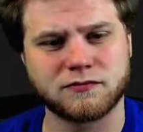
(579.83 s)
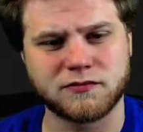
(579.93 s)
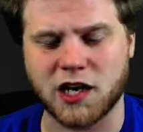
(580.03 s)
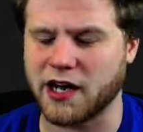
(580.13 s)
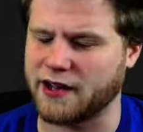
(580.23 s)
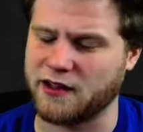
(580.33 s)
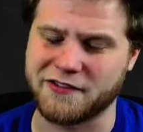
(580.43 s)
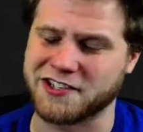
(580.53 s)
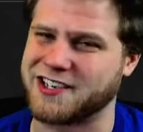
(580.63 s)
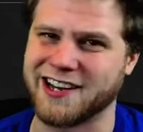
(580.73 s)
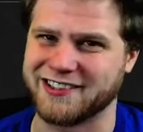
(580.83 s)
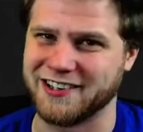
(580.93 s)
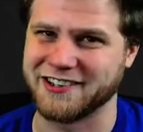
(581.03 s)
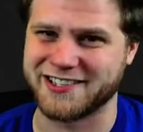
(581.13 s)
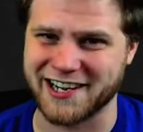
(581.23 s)
God, I love this deck,
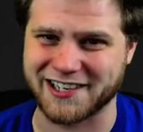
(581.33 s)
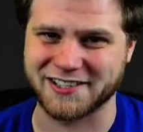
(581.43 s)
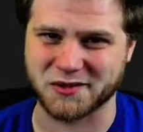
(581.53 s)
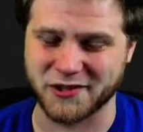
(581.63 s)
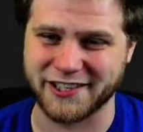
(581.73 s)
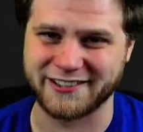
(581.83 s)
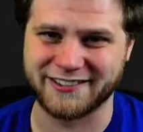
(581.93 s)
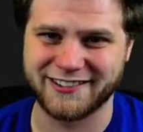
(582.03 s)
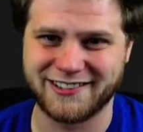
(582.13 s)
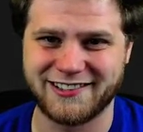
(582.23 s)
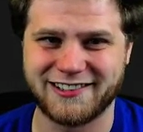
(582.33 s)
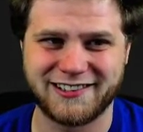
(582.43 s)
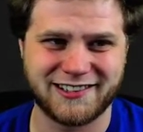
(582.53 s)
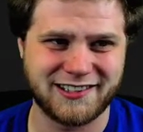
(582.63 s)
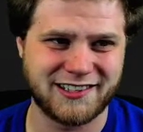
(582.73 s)
though. This deck is sweet.
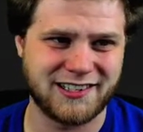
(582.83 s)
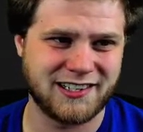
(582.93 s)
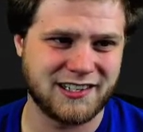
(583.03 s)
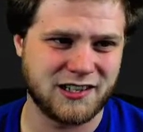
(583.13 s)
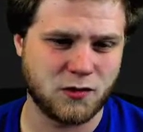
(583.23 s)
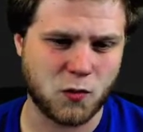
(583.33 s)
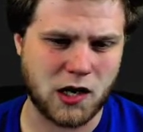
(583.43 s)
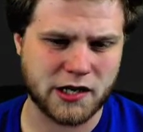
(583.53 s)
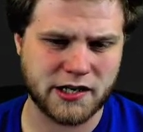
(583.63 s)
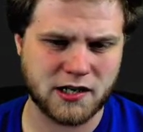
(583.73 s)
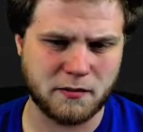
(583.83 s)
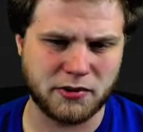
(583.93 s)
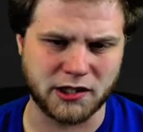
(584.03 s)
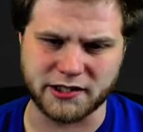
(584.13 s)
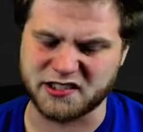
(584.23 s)
Walking
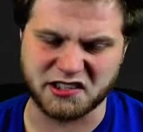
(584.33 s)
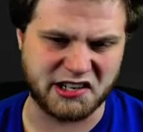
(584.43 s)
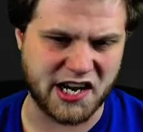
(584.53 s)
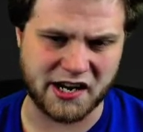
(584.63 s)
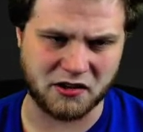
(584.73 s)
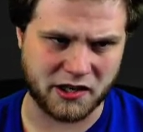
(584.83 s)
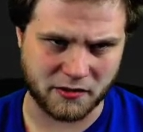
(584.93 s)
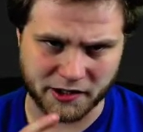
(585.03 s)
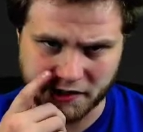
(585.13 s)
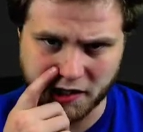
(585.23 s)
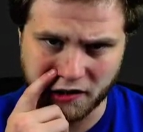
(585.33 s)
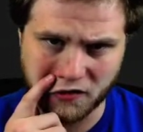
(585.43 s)
Ballista. Yeah, I don't care about that.